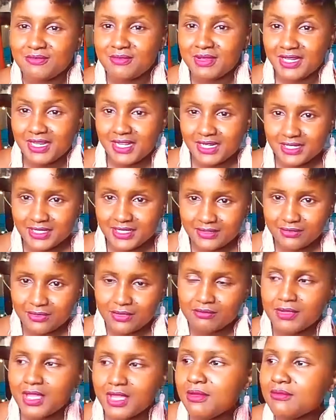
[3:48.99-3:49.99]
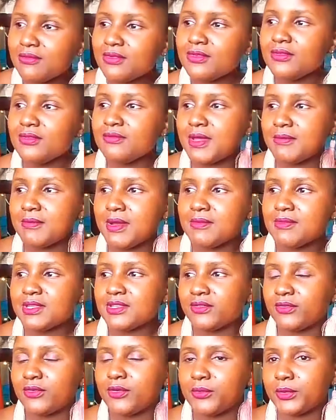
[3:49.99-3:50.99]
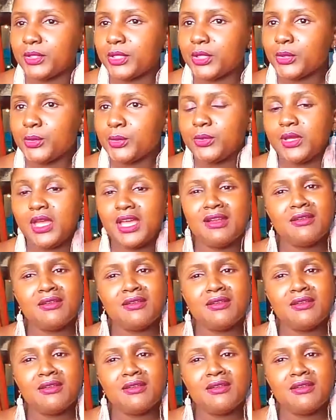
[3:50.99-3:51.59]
My dad is from Embu, my mom is from Kikuyu.